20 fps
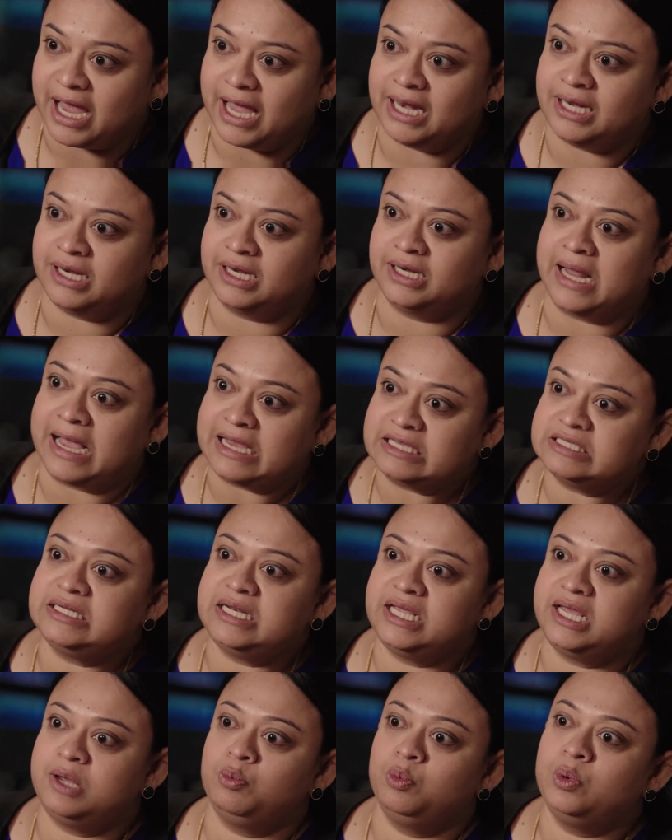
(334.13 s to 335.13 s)
And it
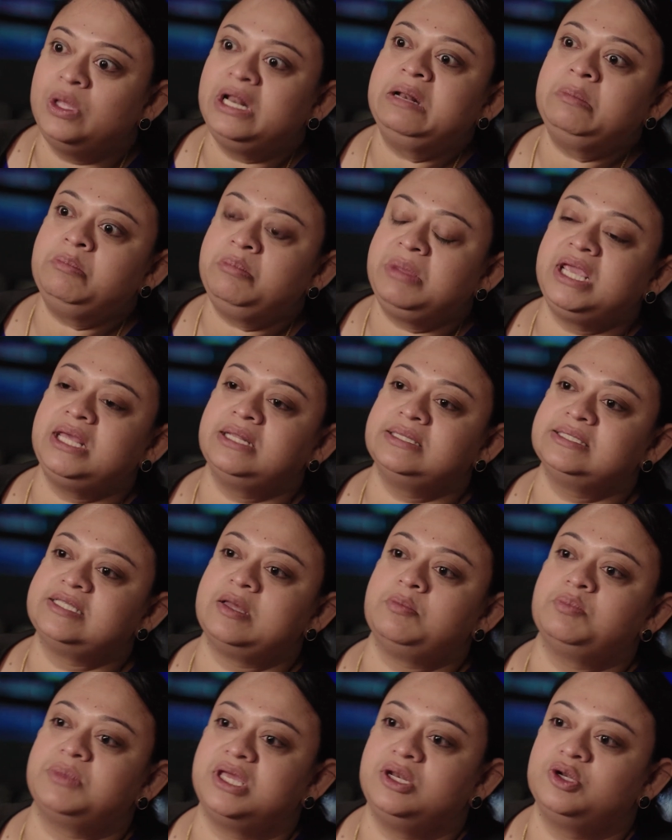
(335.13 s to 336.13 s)
actually will mean
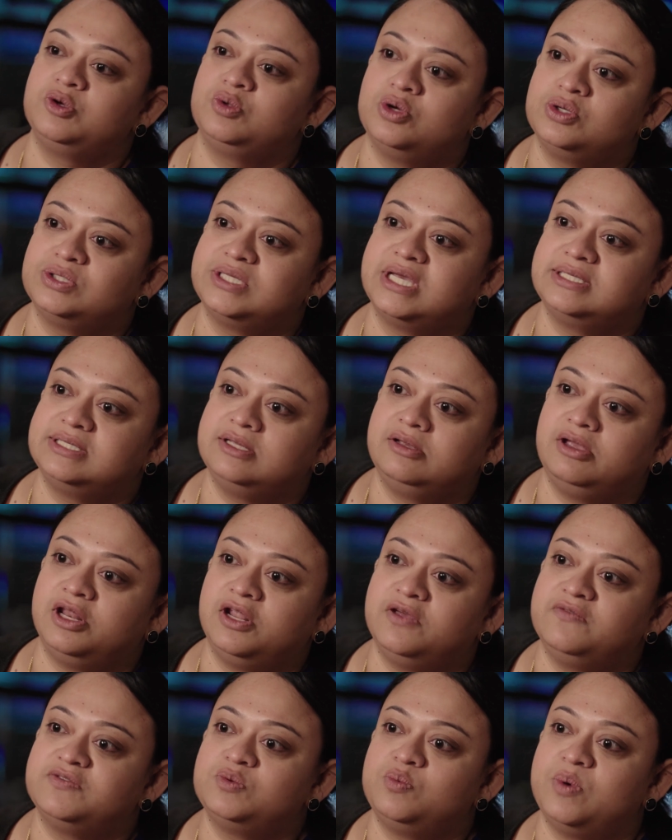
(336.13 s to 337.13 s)
something to those
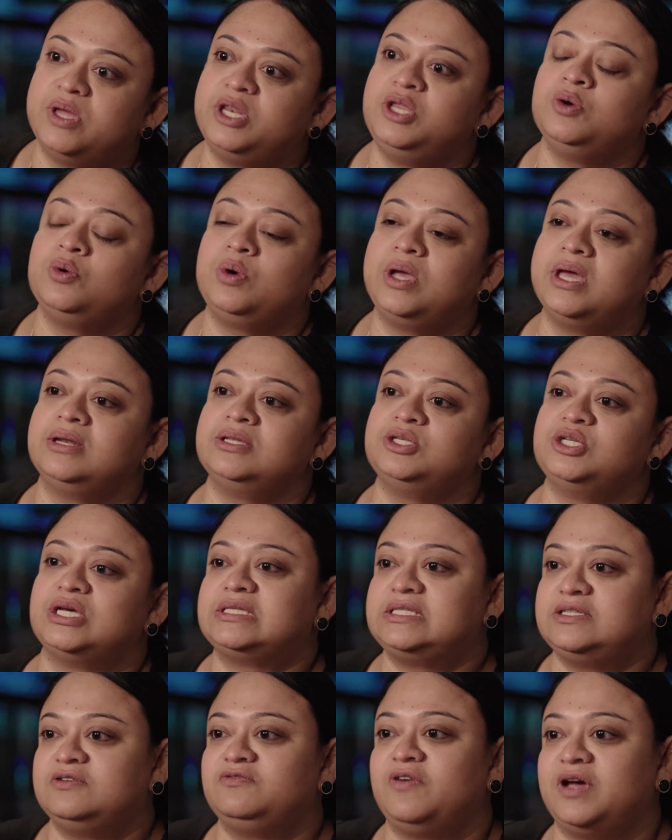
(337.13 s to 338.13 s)
executives when you can
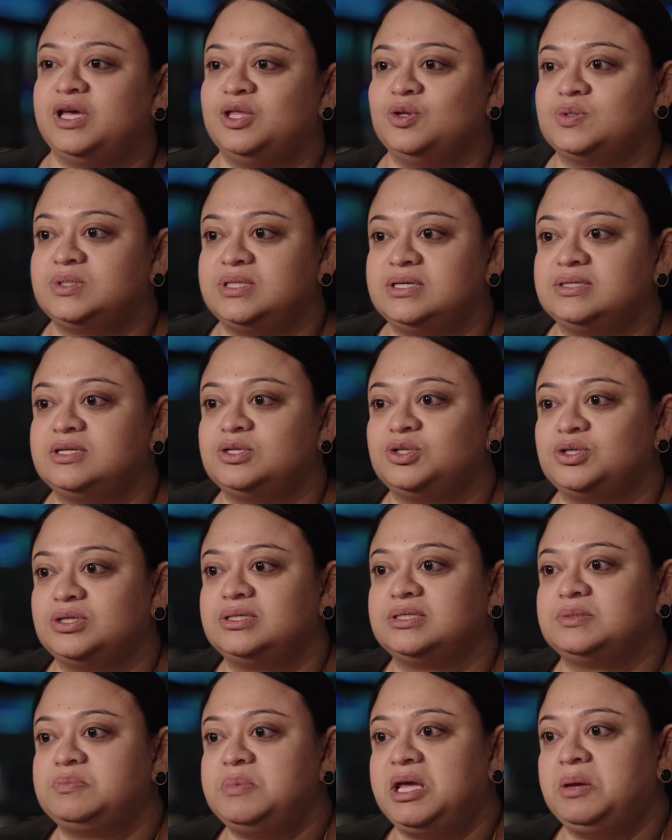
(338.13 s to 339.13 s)
justify those
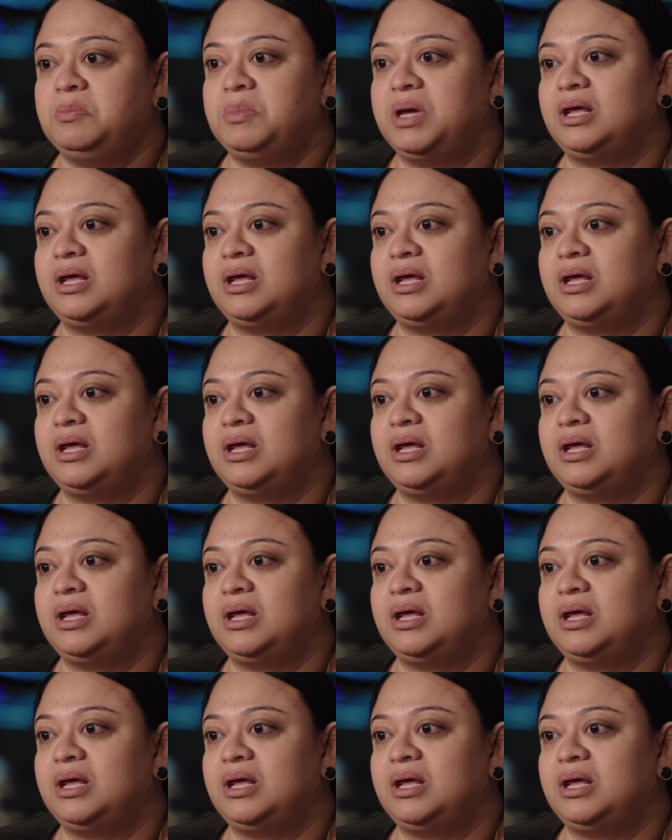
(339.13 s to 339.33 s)
decisions being